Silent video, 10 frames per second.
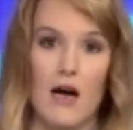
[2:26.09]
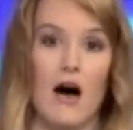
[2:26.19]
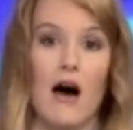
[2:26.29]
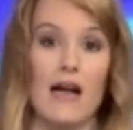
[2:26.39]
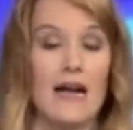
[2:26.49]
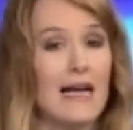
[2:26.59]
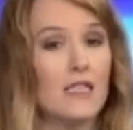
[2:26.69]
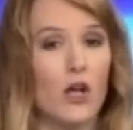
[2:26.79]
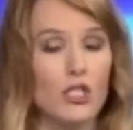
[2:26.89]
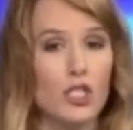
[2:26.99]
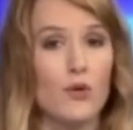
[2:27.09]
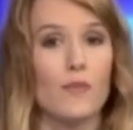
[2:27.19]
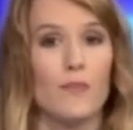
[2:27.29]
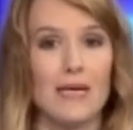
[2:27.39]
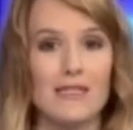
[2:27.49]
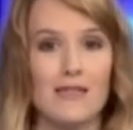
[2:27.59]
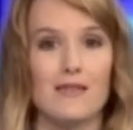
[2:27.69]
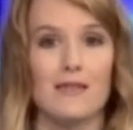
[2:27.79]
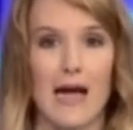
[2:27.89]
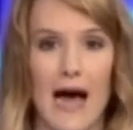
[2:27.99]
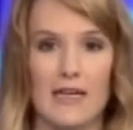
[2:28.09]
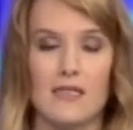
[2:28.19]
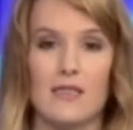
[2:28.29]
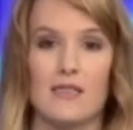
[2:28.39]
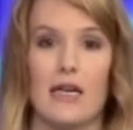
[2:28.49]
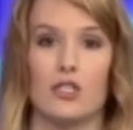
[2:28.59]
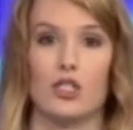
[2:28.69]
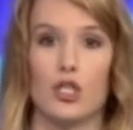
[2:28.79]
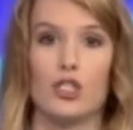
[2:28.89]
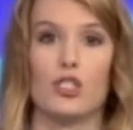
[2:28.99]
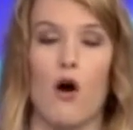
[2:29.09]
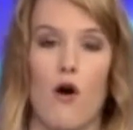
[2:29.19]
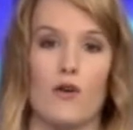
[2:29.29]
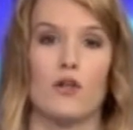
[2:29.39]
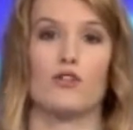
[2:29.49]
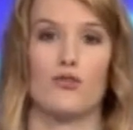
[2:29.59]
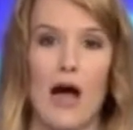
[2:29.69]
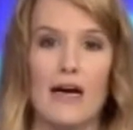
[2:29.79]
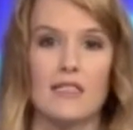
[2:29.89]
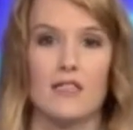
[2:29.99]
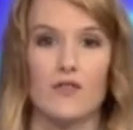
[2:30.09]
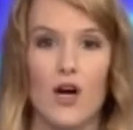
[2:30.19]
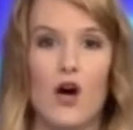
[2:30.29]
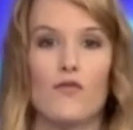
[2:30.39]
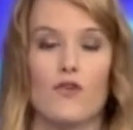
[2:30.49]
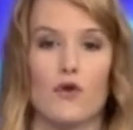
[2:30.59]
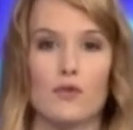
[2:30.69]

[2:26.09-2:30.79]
uh, and it has a lot to do with business taxes that just aren't attractive for those